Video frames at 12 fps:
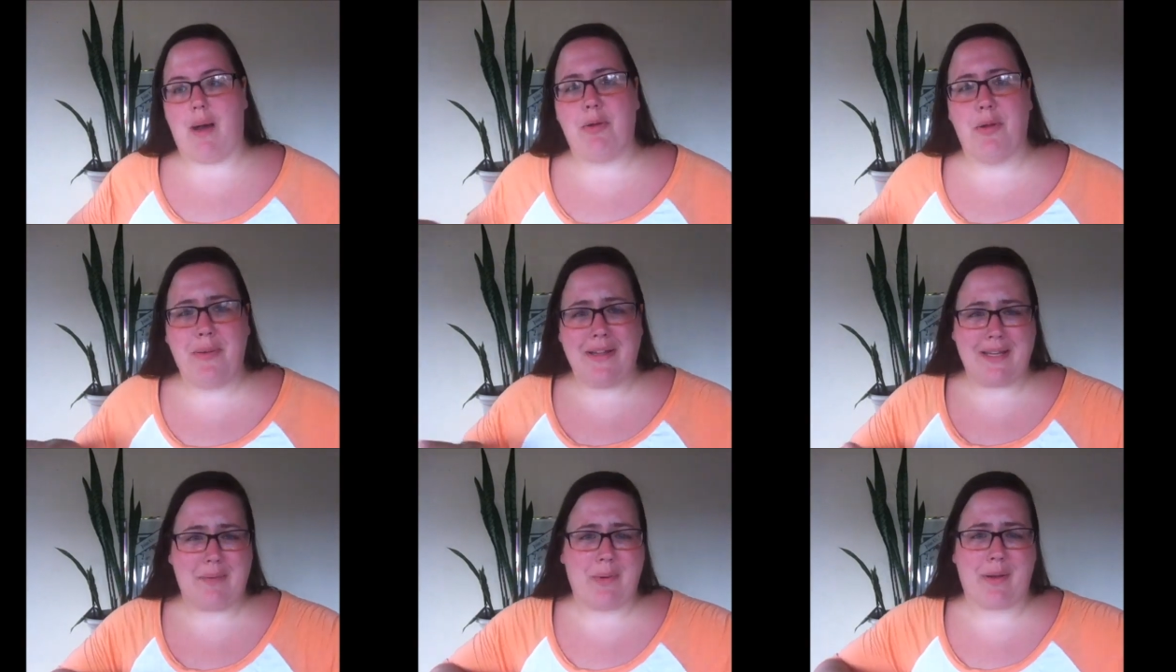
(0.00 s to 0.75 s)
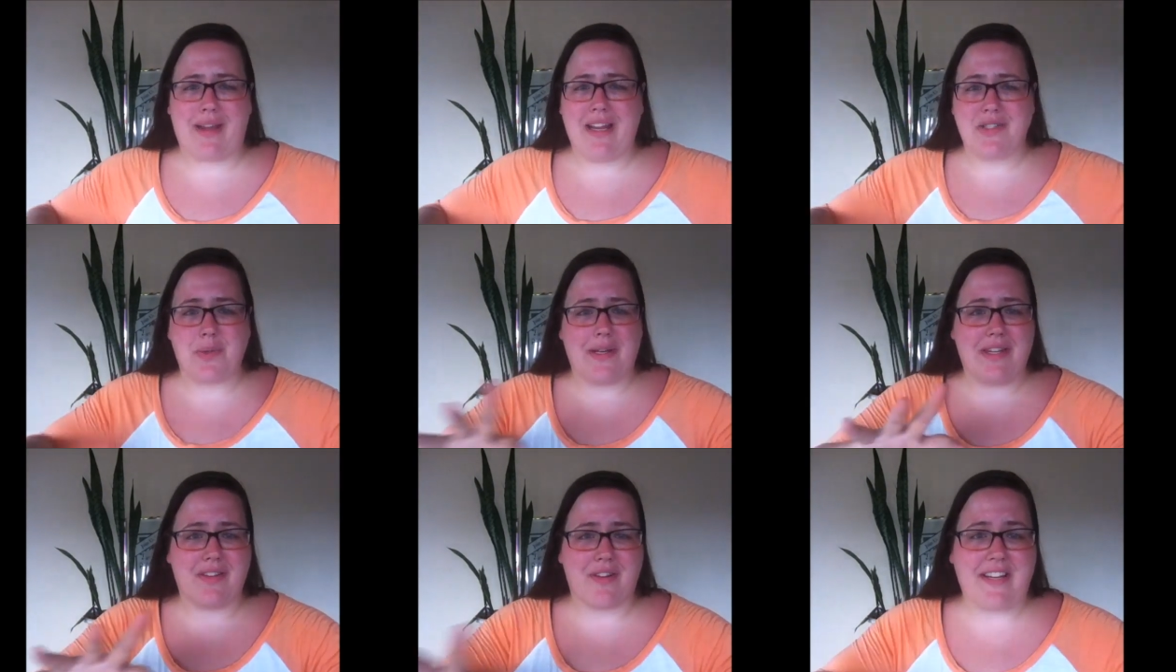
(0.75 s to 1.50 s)
probably working
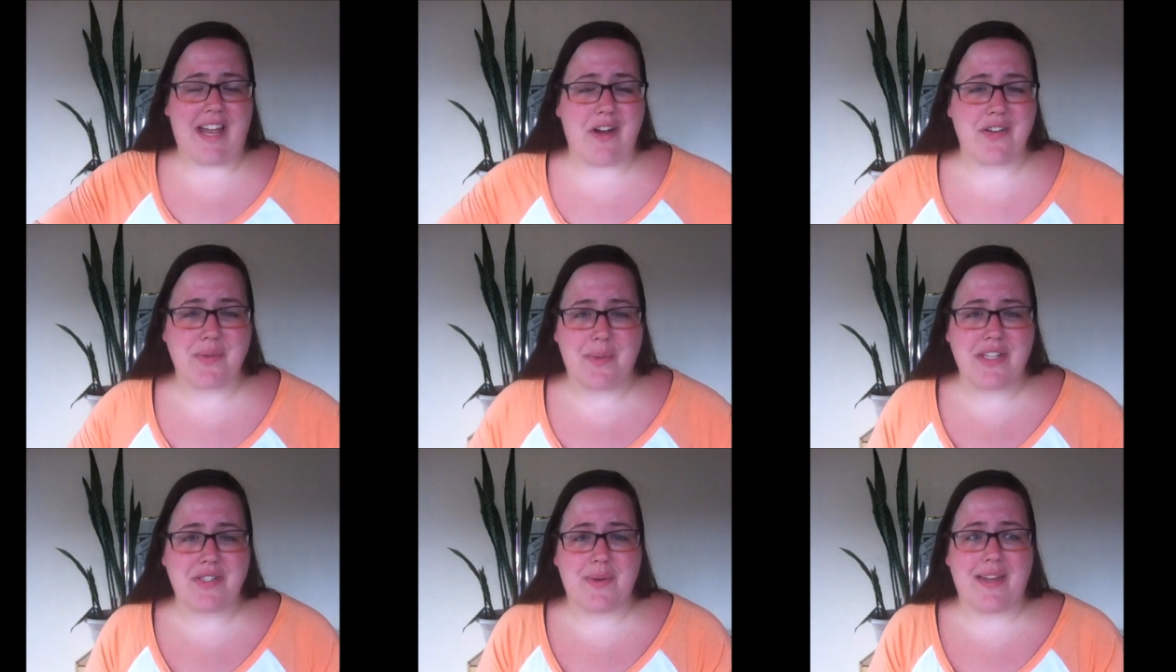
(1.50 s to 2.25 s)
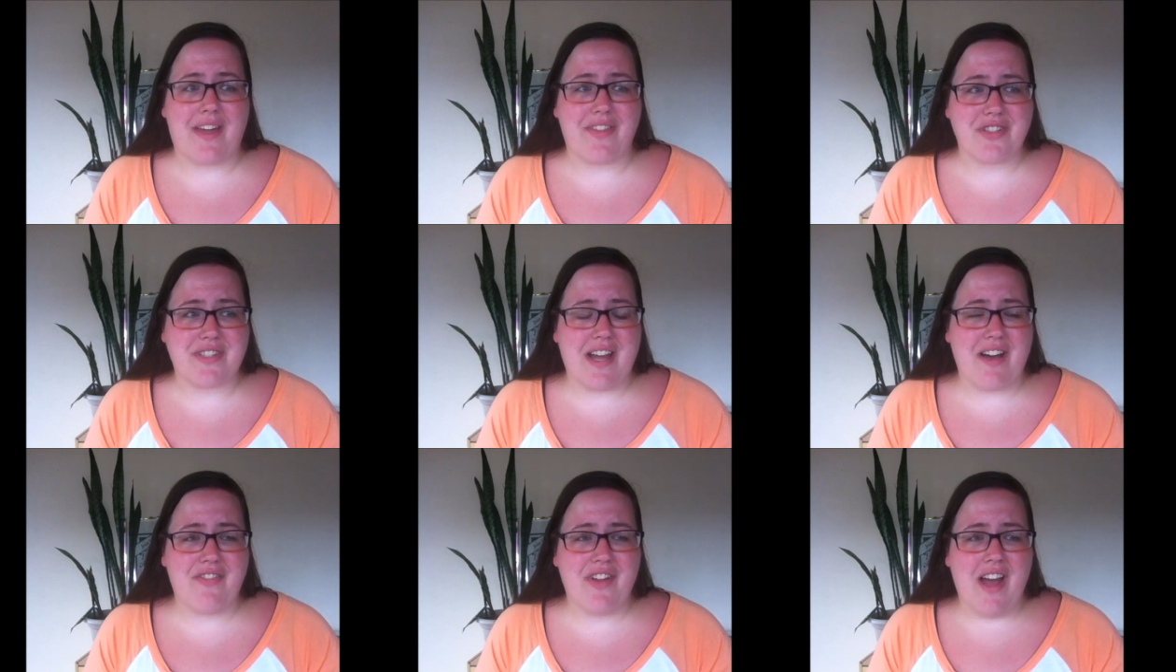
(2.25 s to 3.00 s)
20, 30 hours a week doing other
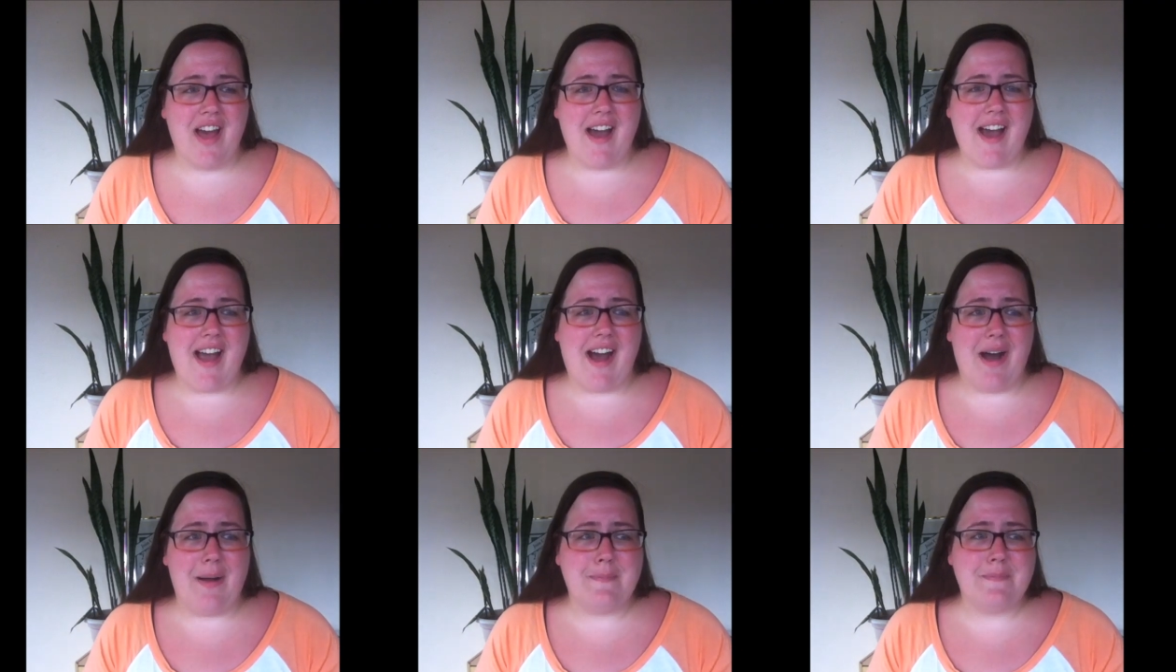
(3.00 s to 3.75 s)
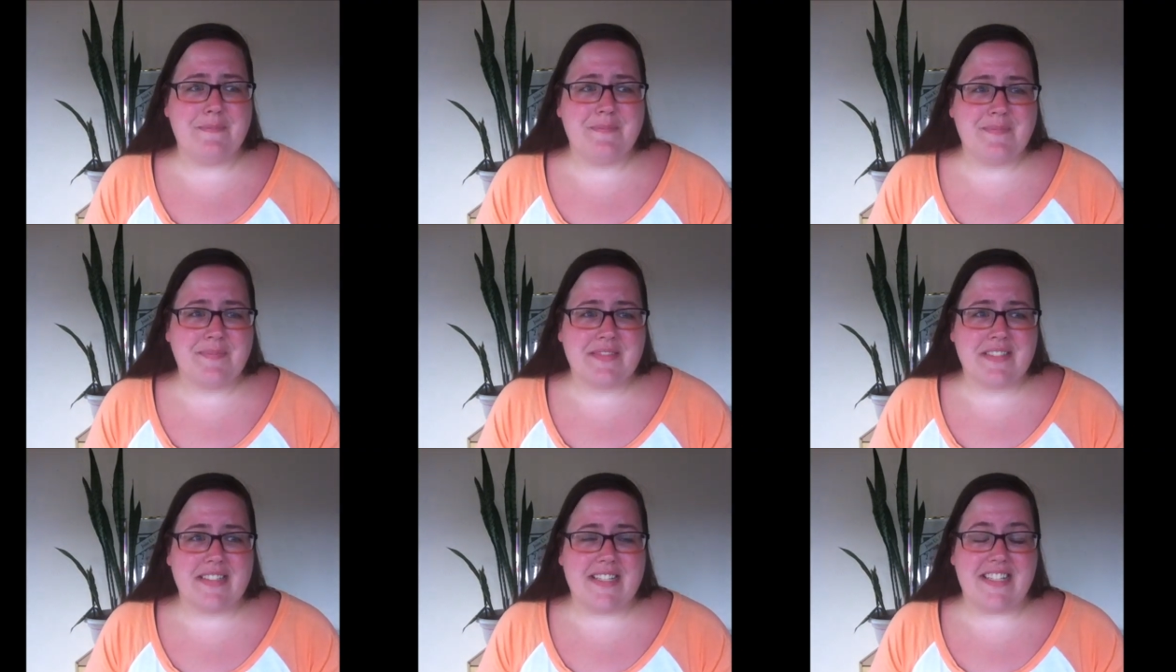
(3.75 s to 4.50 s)
stuff. Um,
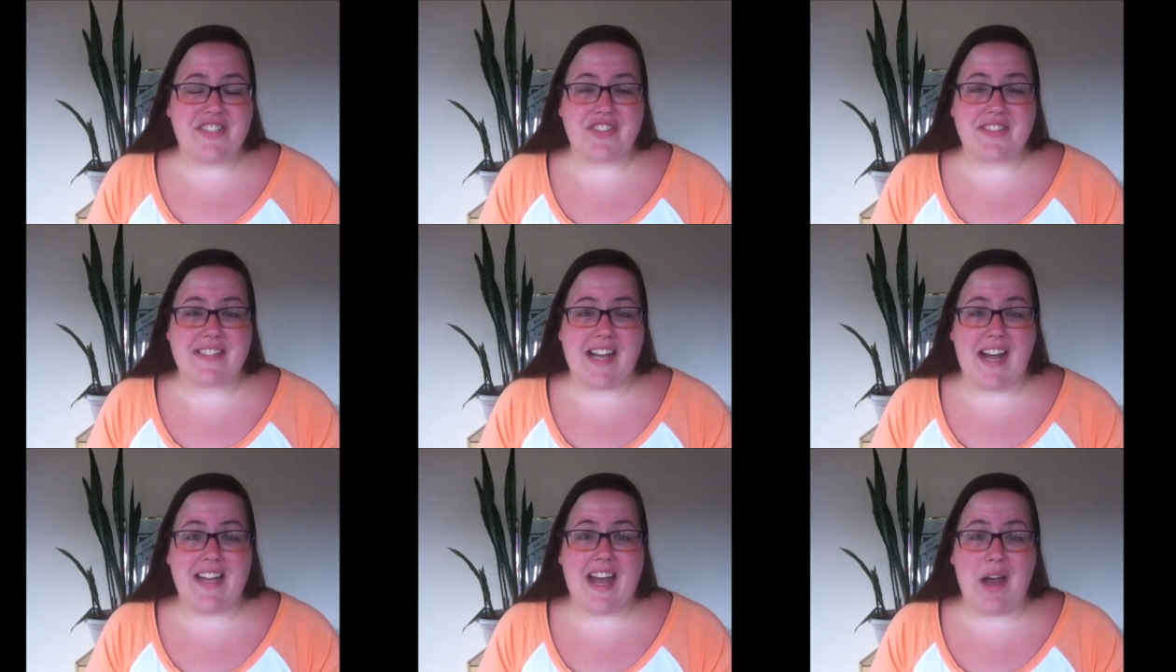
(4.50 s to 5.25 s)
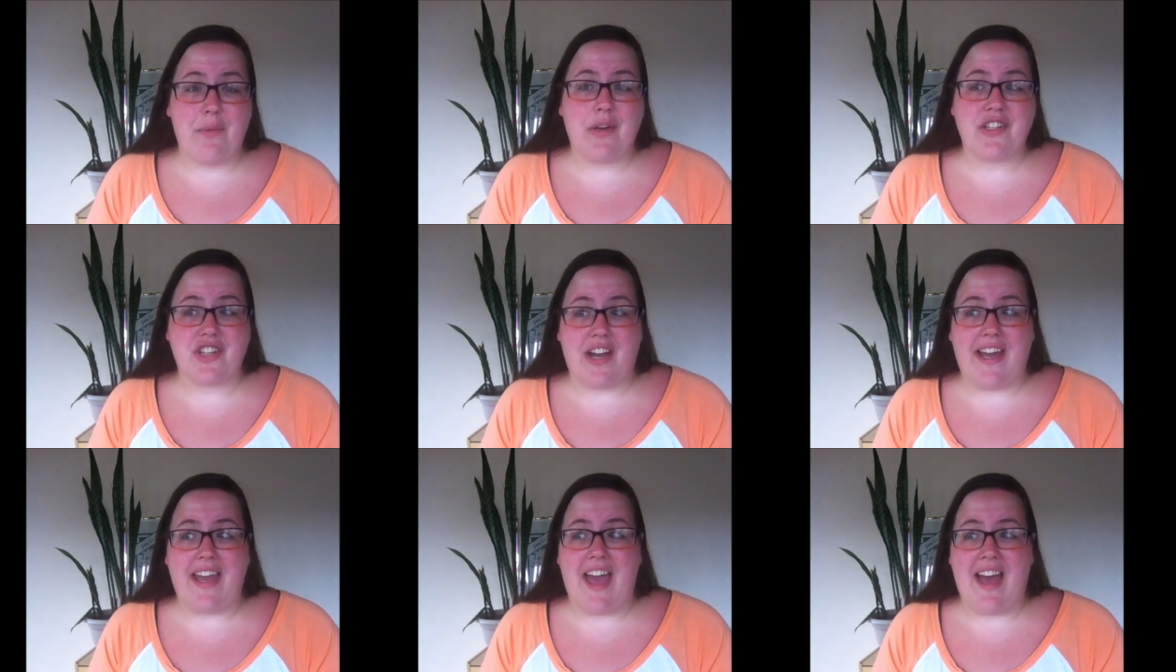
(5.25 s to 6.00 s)
it just, I, I wish
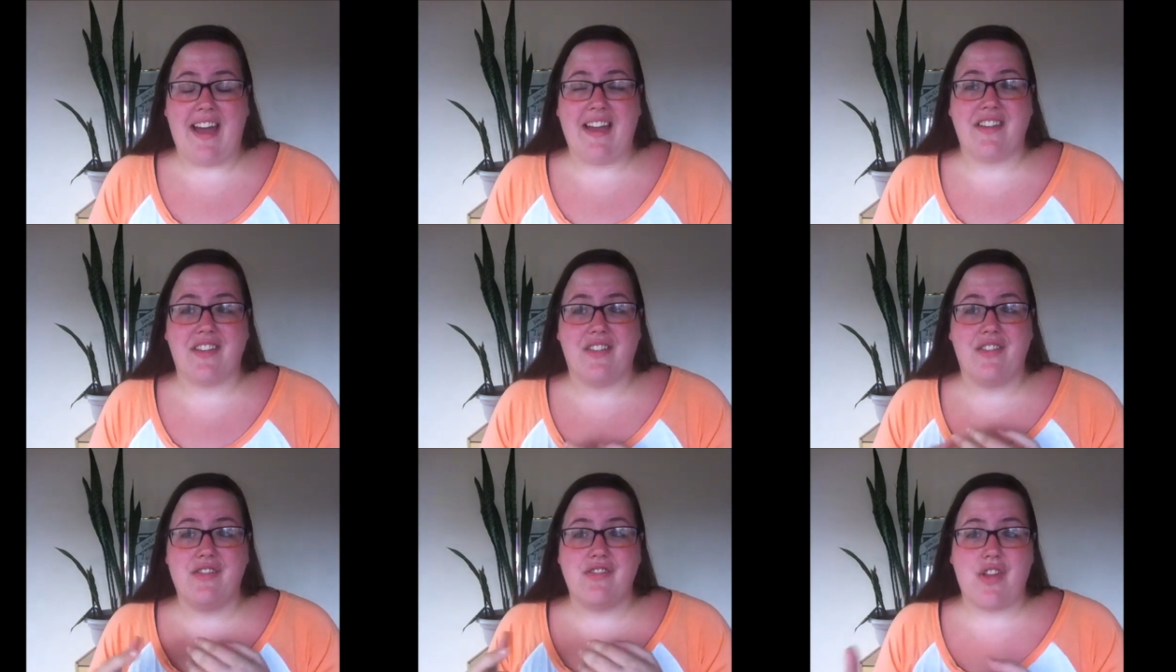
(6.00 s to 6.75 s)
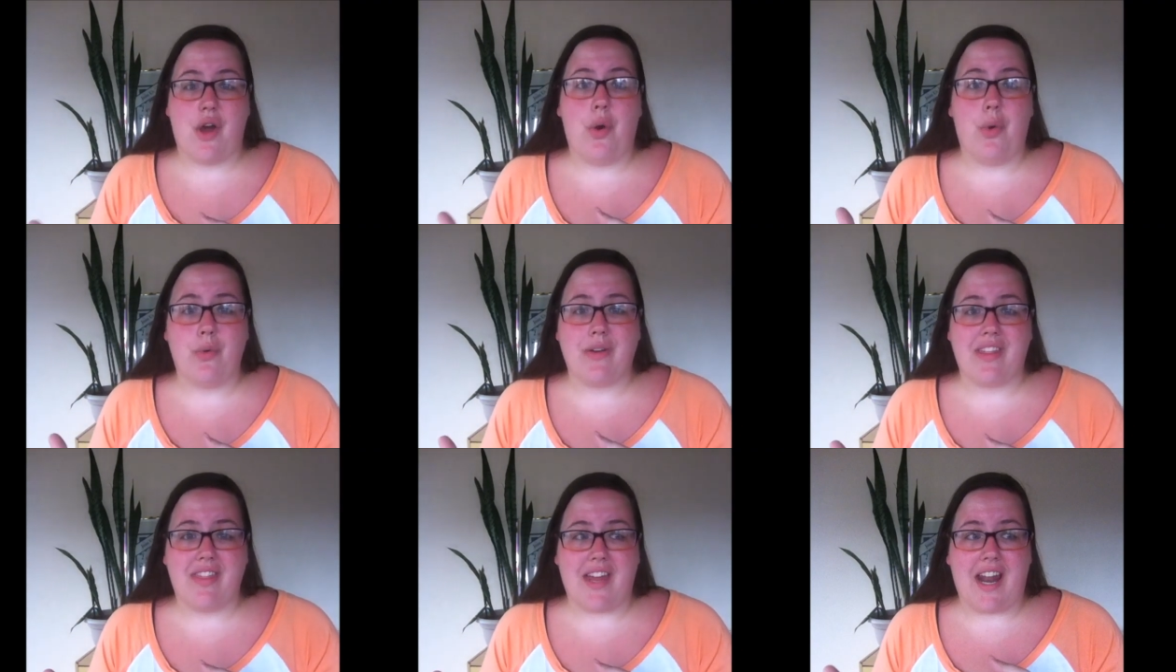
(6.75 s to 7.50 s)
I had
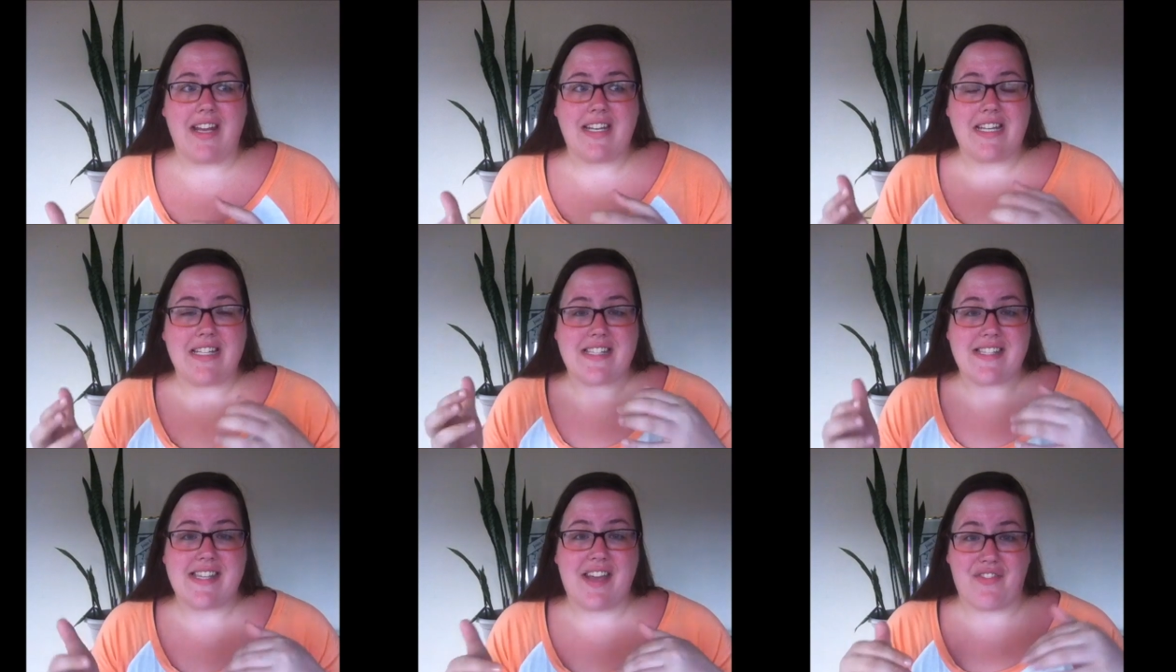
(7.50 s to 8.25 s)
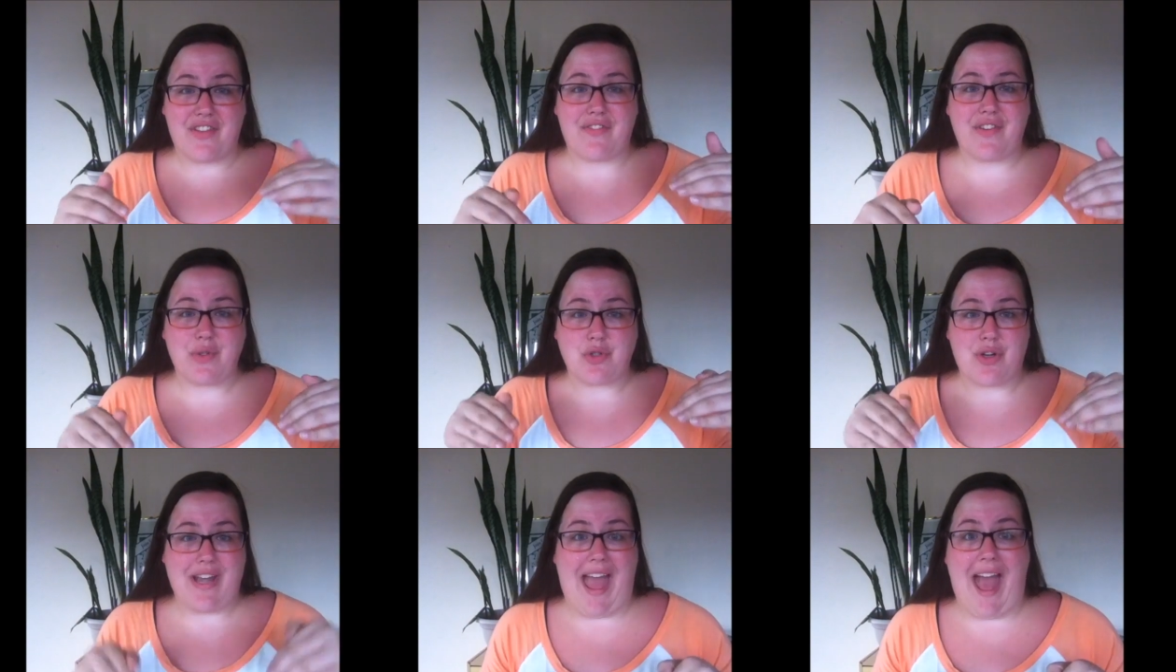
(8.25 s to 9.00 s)
known that I needed to save for the
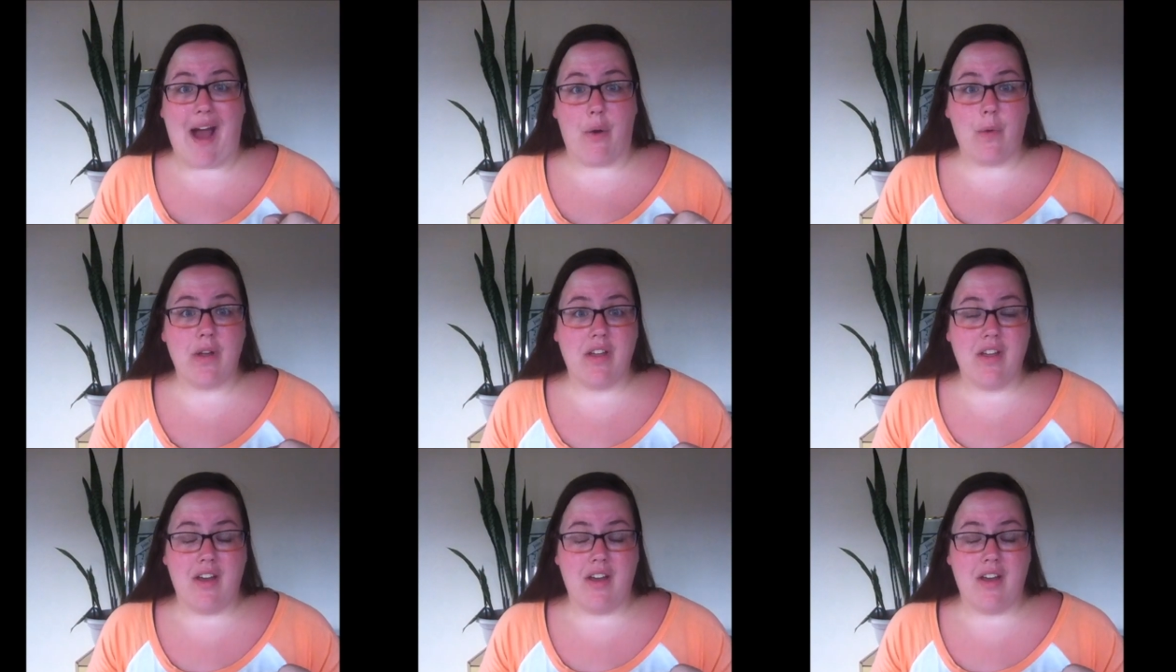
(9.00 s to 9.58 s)
future now,